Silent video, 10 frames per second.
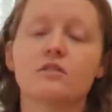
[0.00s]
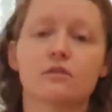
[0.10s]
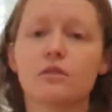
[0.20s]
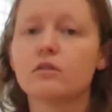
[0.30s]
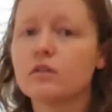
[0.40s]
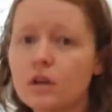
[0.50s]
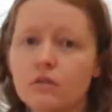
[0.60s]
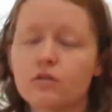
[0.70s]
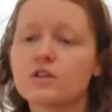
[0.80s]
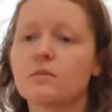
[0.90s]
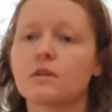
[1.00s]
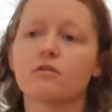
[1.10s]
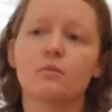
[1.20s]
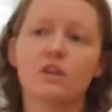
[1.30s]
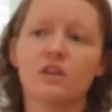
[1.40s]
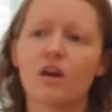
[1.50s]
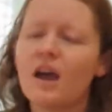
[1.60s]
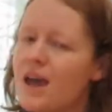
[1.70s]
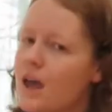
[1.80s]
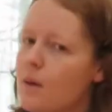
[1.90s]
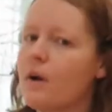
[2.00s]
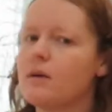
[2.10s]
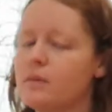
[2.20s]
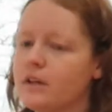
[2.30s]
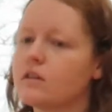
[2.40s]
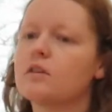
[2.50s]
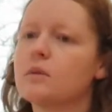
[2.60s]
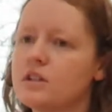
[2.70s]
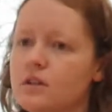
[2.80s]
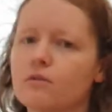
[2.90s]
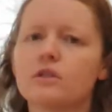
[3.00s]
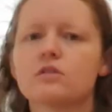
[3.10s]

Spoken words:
So if you're looking for something familiar, it might be a little bit different.